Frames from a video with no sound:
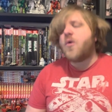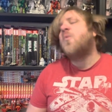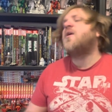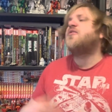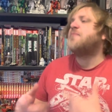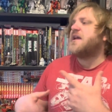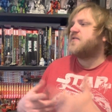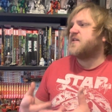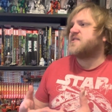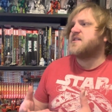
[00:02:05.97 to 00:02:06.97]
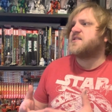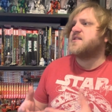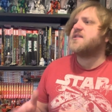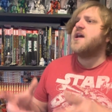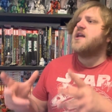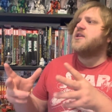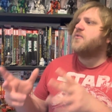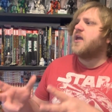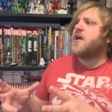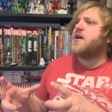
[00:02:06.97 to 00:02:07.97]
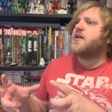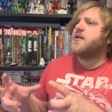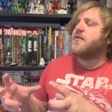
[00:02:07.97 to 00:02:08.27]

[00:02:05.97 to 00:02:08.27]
One of the main things they say is you can't